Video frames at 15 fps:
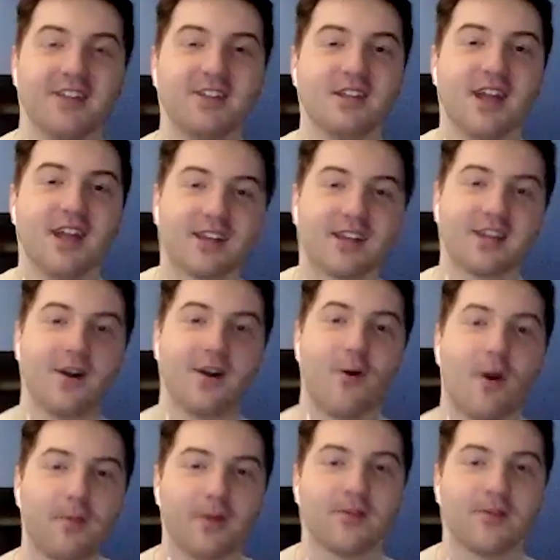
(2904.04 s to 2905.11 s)
you got to go
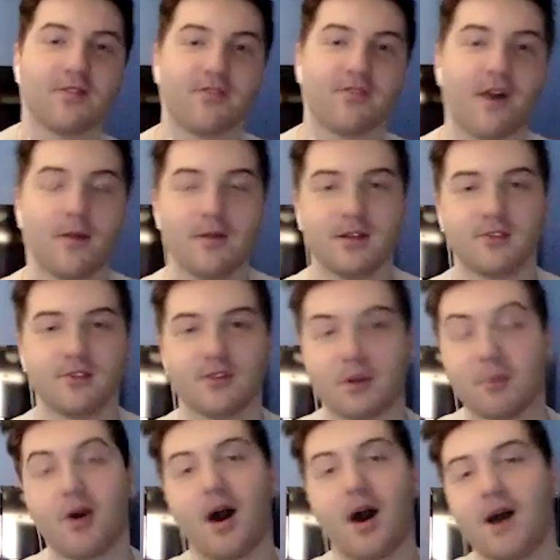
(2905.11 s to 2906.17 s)
up every 5 minutes for a
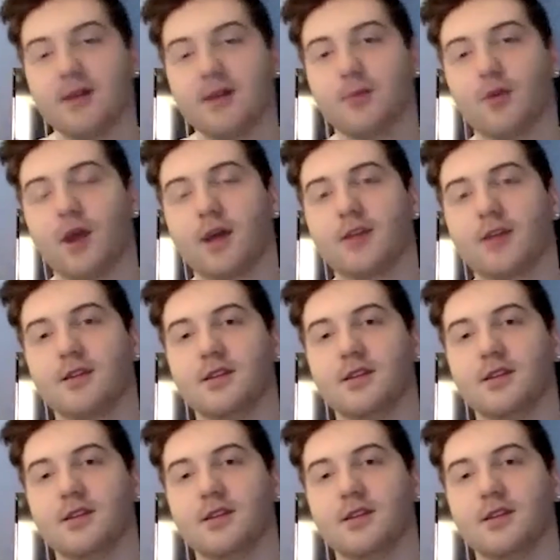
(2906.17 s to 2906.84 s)
potty break, and then you